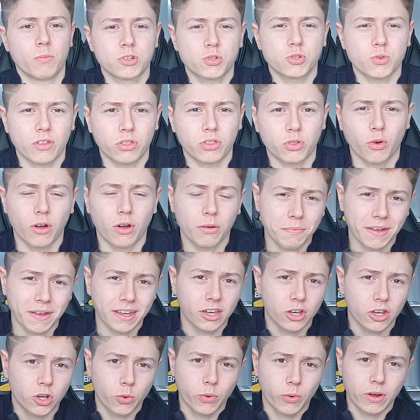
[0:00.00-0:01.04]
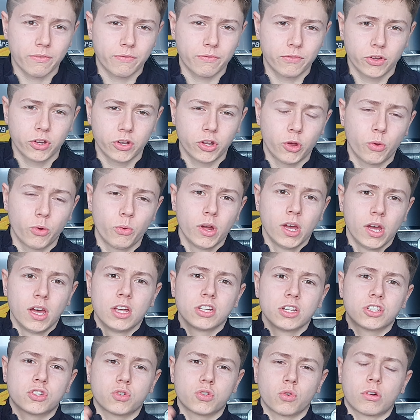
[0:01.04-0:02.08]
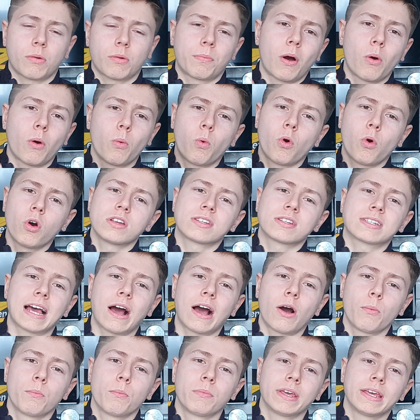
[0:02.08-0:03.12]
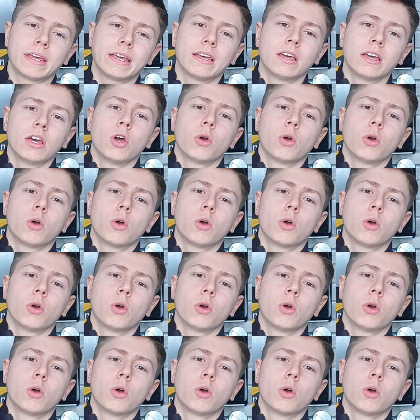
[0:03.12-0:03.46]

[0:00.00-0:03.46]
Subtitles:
so I thought I'd make a quick video to talk about what has helped me